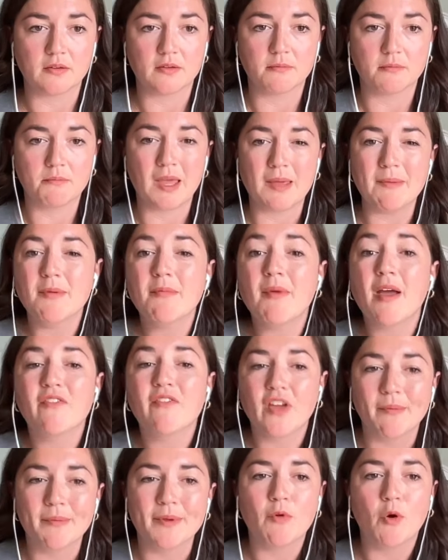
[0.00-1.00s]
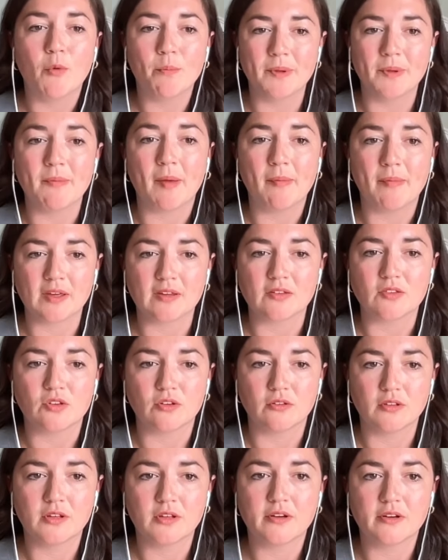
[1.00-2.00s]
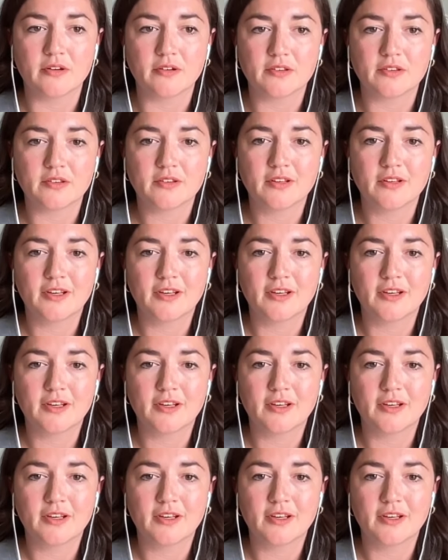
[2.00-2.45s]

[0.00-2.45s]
maybe my family won't be my biggest cheerleaders.